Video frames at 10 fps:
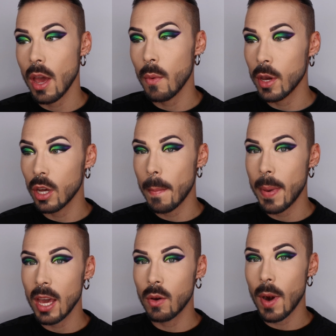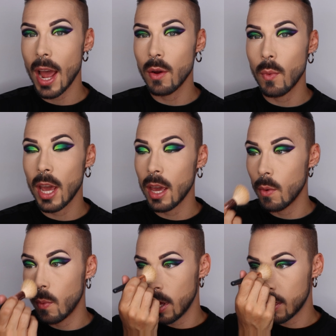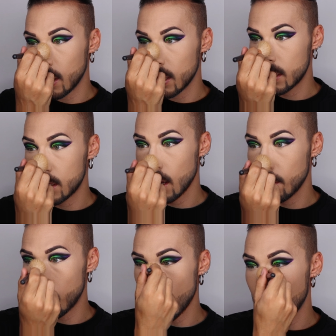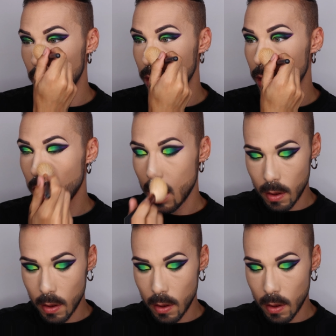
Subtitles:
And we're gonna bake right away with the same powder,